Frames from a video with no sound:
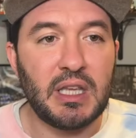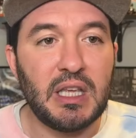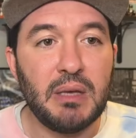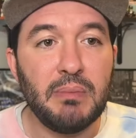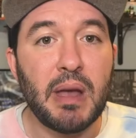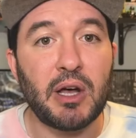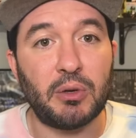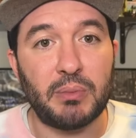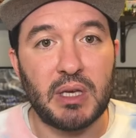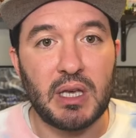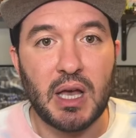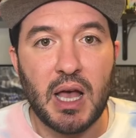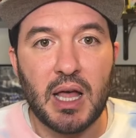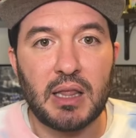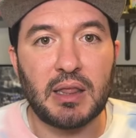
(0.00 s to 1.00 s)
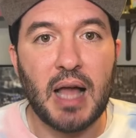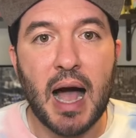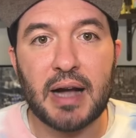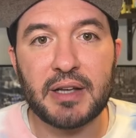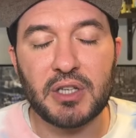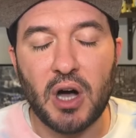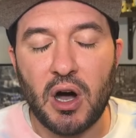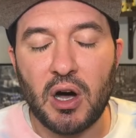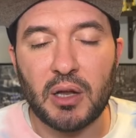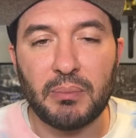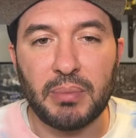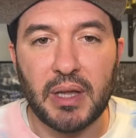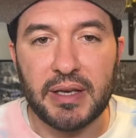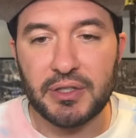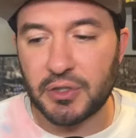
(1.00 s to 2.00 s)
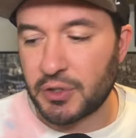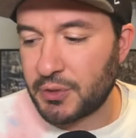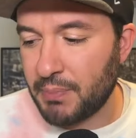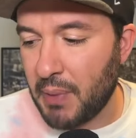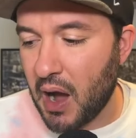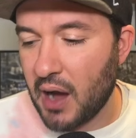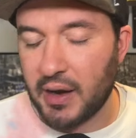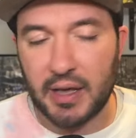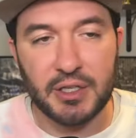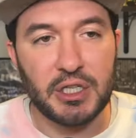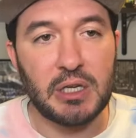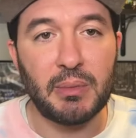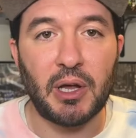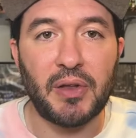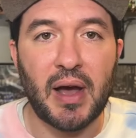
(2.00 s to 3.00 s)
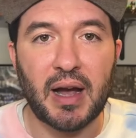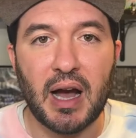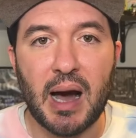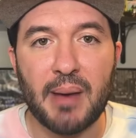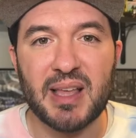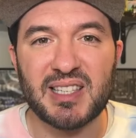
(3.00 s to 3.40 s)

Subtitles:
Email me, LockedOnBlazersPod@gmail.com.